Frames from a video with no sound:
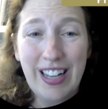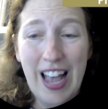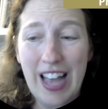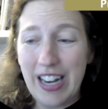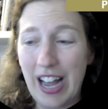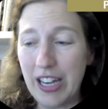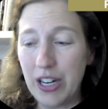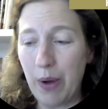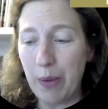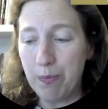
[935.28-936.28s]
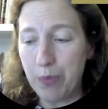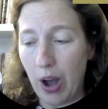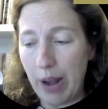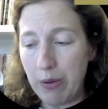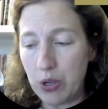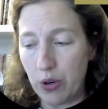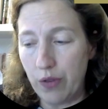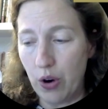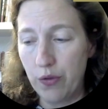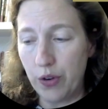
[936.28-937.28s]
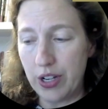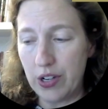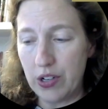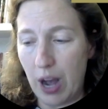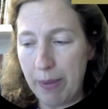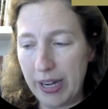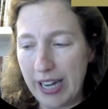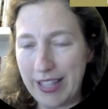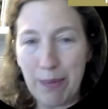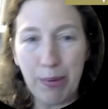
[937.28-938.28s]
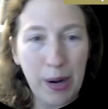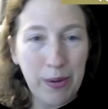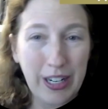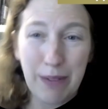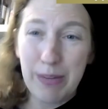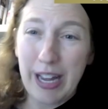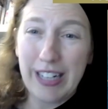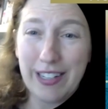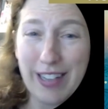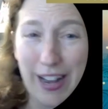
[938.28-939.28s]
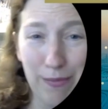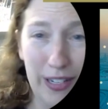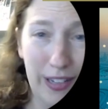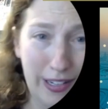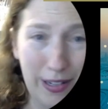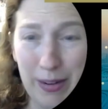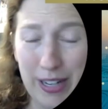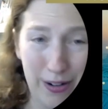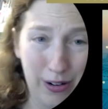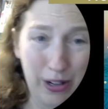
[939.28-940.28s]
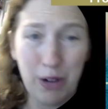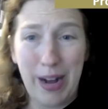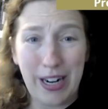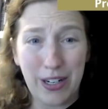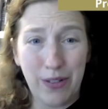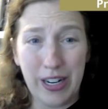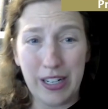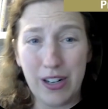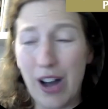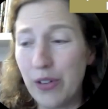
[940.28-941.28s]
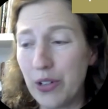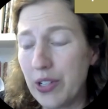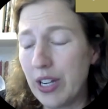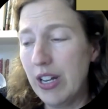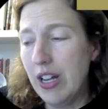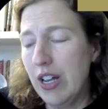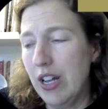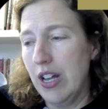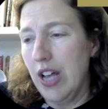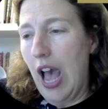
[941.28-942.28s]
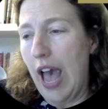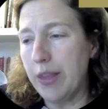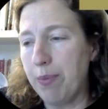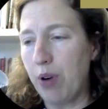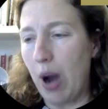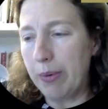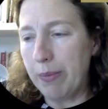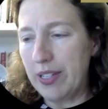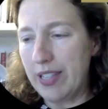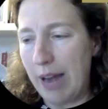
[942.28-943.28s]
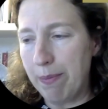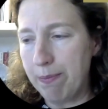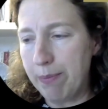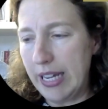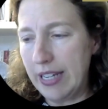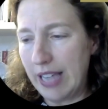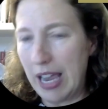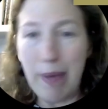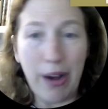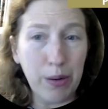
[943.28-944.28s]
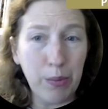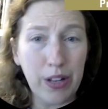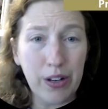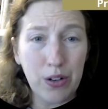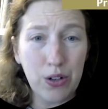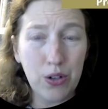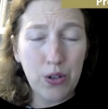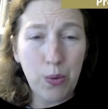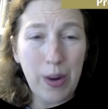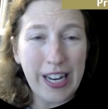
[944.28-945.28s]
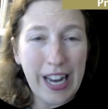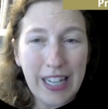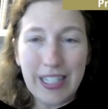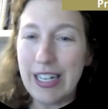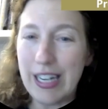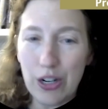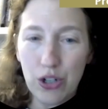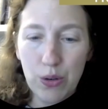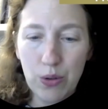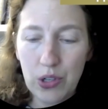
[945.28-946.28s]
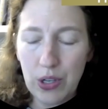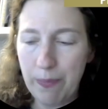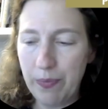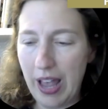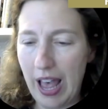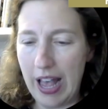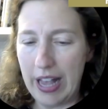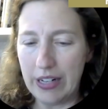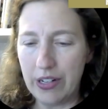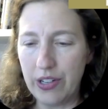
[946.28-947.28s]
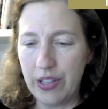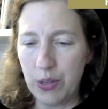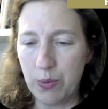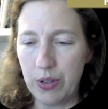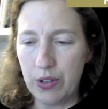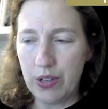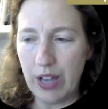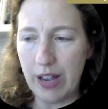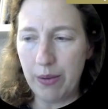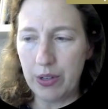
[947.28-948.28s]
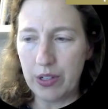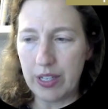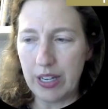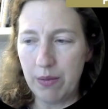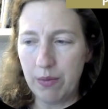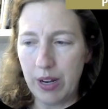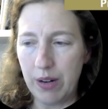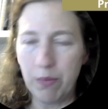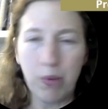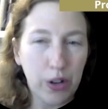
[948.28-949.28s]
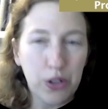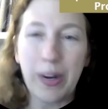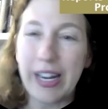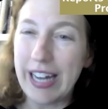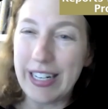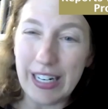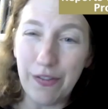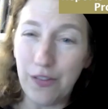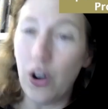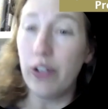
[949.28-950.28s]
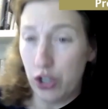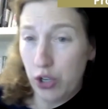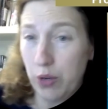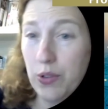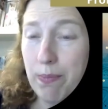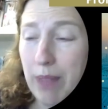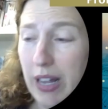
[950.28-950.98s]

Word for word: And, you know, I thought I was sort of over this topic at that point. I was like, I'm getting this out of my system, and now I'm going to go back to writing novels. And the problem is that piece came out in one of their 2018 issues, and it was in one of their 2018 fall issues,